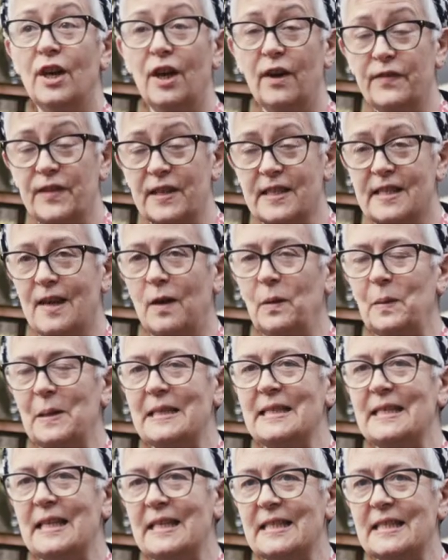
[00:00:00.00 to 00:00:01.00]
of the solar
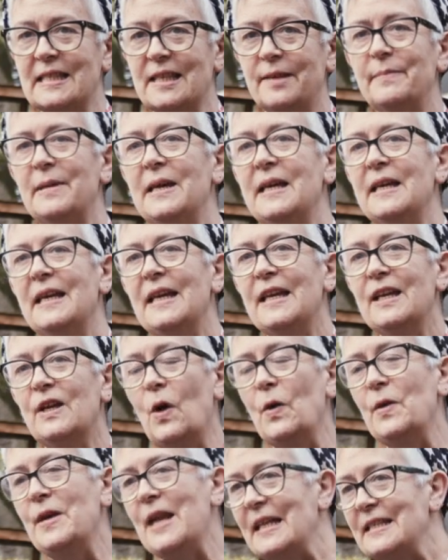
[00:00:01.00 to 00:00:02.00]
system, he
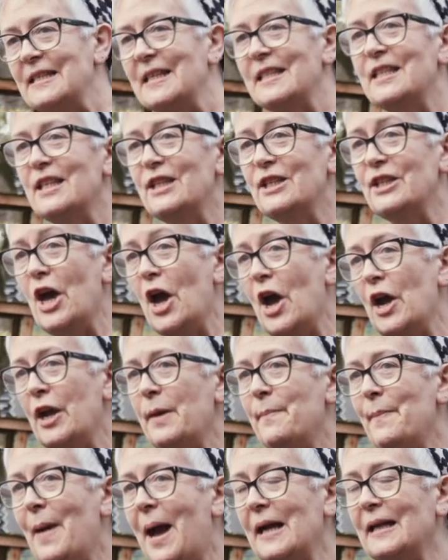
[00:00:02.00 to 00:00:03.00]
got NASA to turn
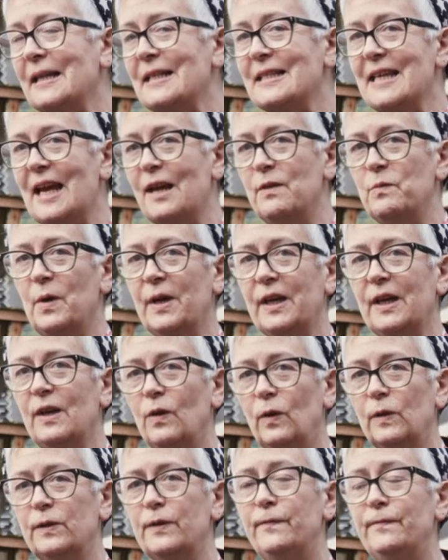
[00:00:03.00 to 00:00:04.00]
it back and take what he
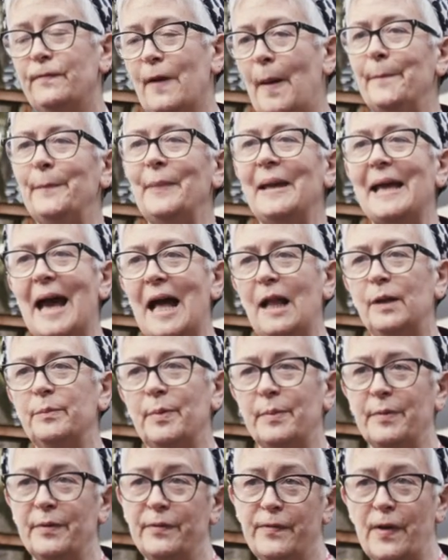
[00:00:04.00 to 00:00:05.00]
called the family
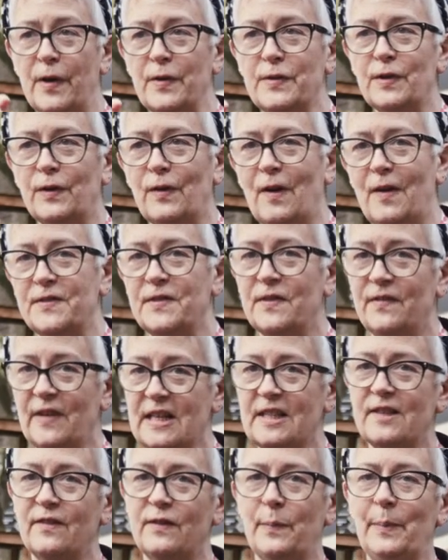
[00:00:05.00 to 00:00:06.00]
album of photographs of
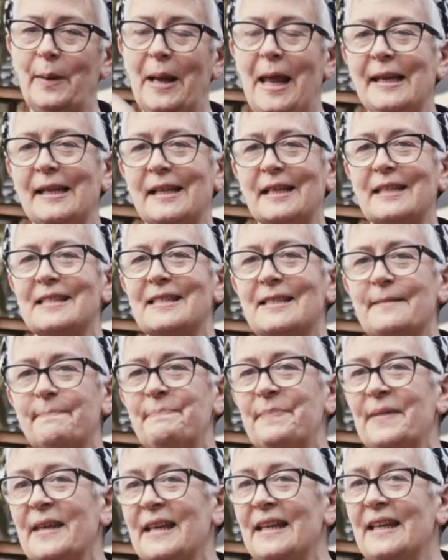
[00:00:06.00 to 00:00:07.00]
each of the planets.
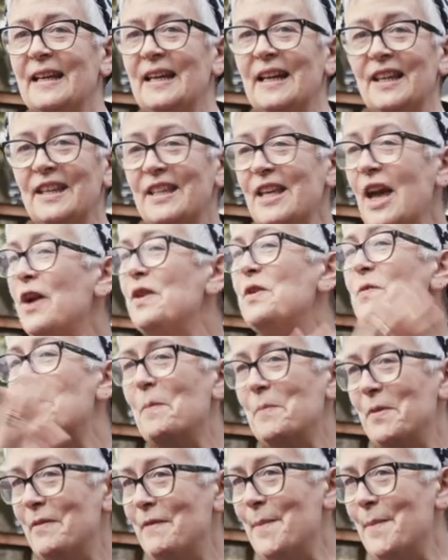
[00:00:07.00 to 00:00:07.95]
The only one we